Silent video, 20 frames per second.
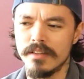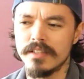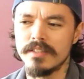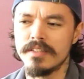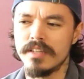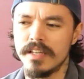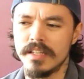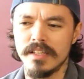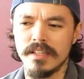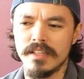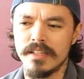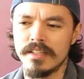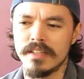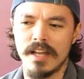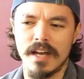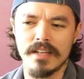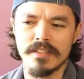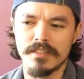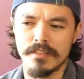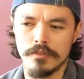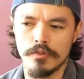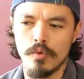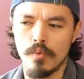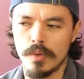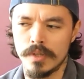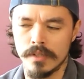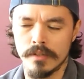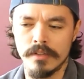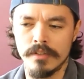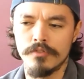let's say anything that has to do
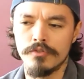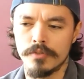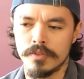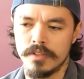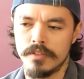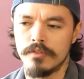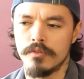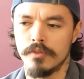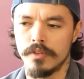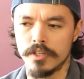with an internet